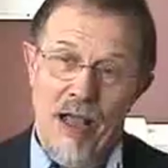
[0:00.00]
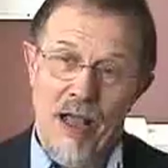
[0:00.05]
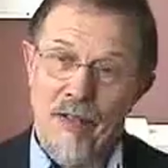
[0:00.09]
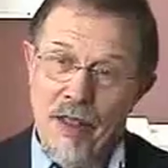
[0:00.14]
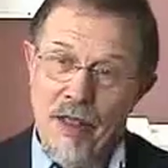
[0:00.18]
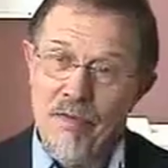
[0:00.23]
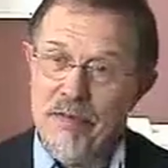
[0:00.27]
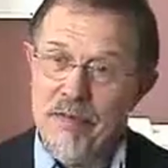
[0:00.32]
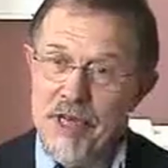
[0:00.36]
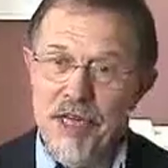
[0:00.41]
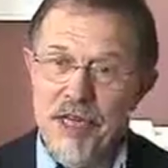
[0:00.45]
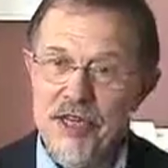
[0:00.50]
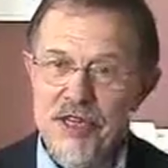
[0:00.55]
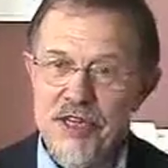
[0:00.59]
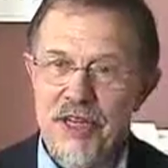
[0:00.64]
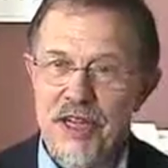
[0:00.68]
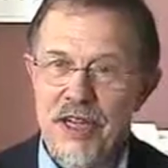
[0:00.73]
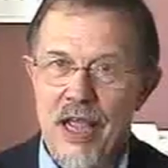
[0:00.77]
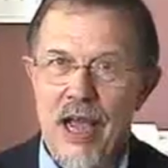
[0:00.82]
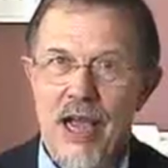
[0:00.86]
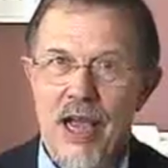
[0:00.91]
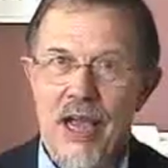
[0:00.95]
I love
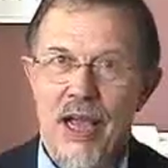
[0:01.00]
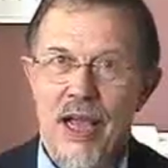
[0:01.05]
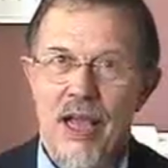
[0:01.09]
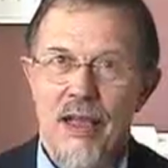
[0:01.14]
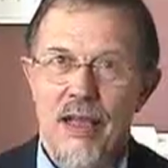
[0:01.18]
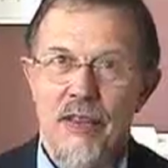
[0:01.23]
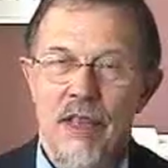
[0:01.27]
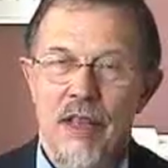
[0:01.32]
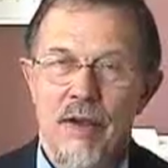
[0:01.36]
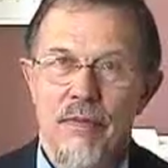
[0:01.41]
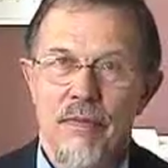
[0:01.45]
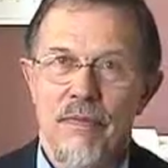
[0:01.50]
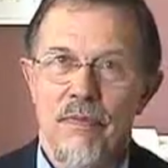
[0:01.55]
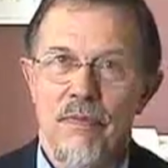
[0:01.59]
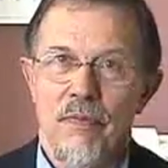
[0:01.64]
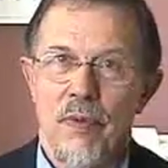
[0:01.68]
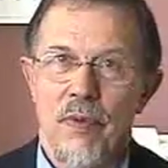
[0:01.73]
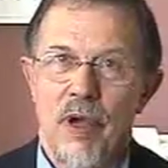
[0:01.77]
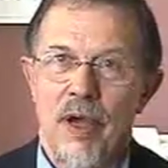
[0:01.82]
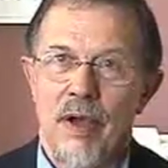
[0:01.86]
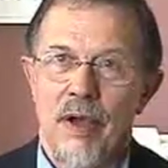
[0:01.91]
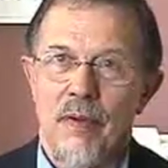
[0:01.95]
teaching. I, I love
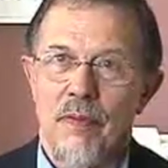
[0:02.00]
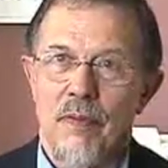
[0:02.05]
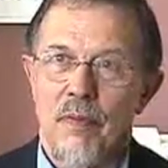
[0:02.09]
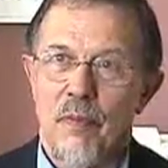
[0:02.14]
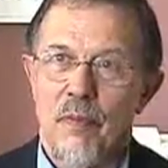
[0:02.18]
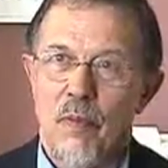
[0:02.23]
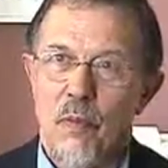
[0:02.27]
uh,